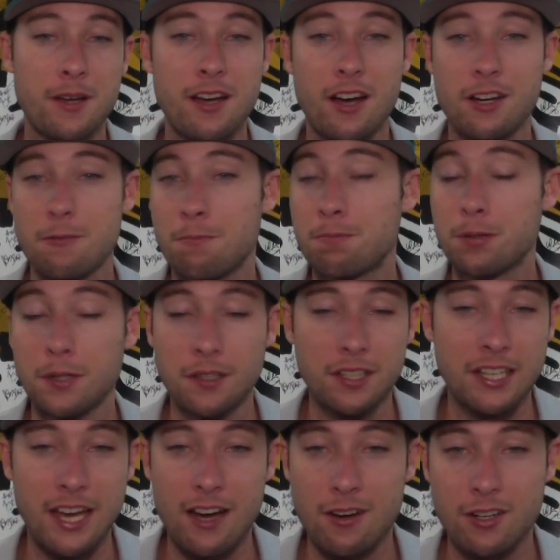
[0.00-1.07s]
got
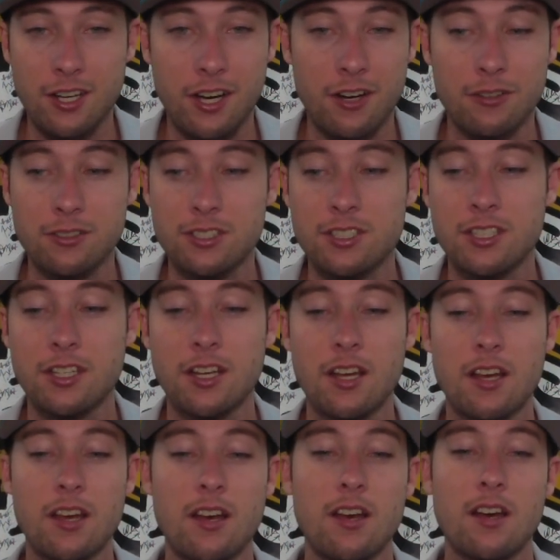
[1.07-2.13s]
completely outcoached.
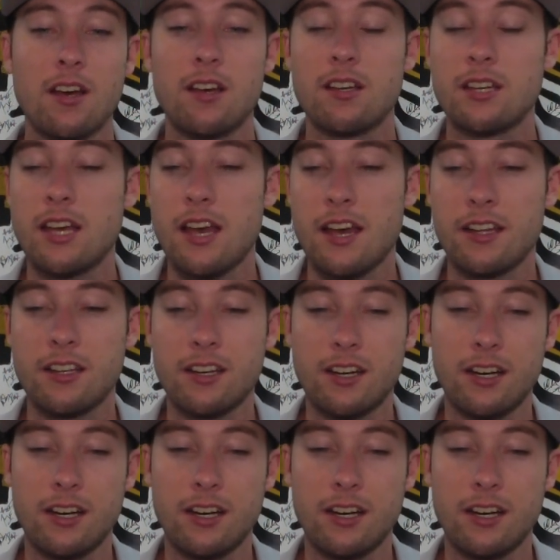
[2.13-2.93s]
And,